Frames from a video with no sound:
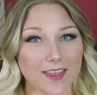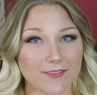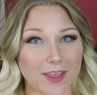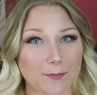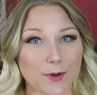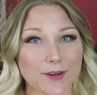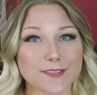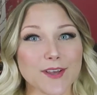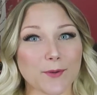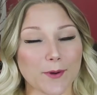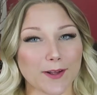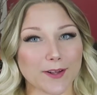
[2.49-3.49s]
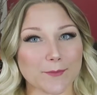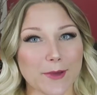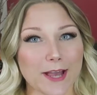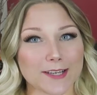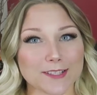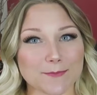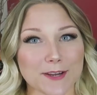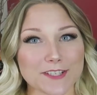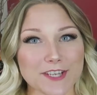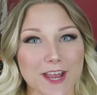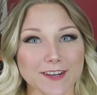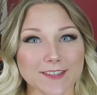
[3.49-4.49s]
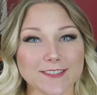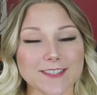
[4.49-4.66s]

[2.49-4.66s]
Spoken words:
Hey vapors, welcome back to my channel.